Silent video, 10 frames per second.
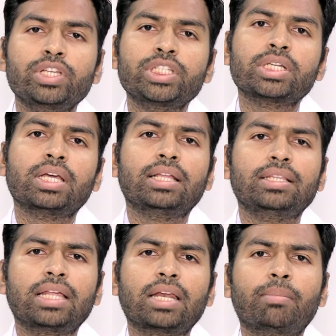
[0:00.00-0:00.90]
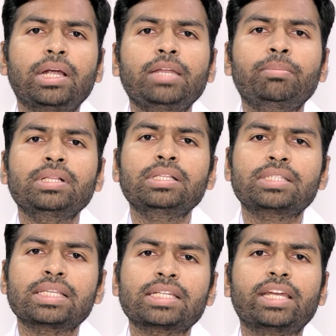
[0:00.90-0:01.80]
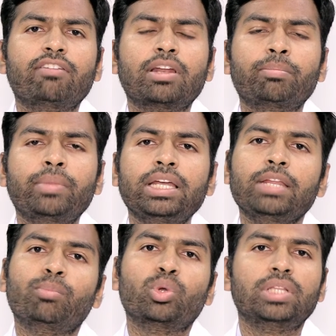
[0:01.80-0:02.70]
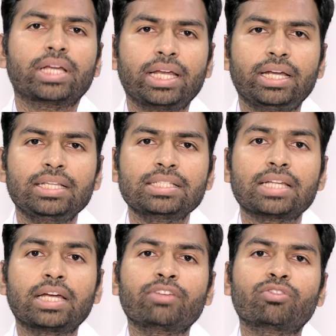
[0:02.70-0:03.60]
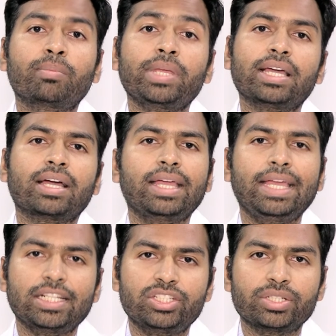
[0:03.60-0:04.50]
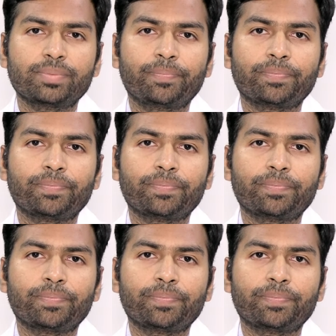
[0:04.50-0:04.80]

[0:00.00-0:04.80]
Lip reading: in which there are multiple cyst development in both the kidneys starting from a young age.